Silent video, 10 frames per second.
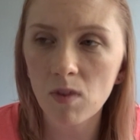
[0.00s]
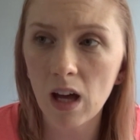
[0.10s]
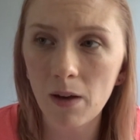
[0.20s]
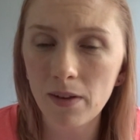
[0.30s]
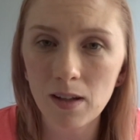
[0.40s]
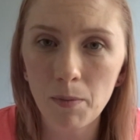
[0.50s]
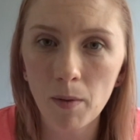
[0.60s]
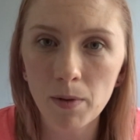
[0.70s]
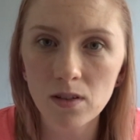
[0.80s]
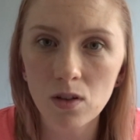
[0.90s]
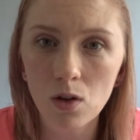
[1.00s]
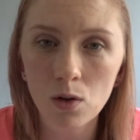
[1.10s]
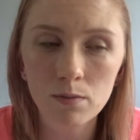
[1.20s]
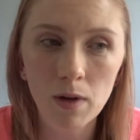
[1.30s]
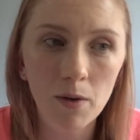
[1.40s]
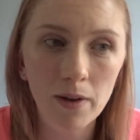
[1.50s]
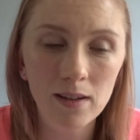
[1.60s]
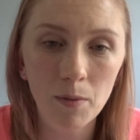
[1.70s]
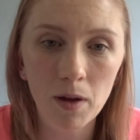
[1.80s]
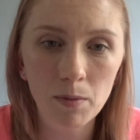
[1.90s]
I went to public school, Mark went
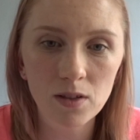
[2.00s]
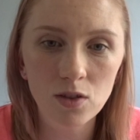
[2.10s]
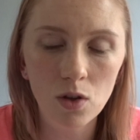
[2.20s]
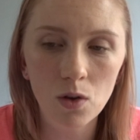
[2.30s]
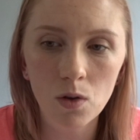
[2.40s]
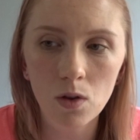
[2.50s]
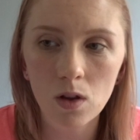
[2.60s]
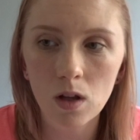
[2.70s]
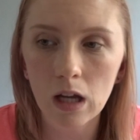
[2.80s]
to public school,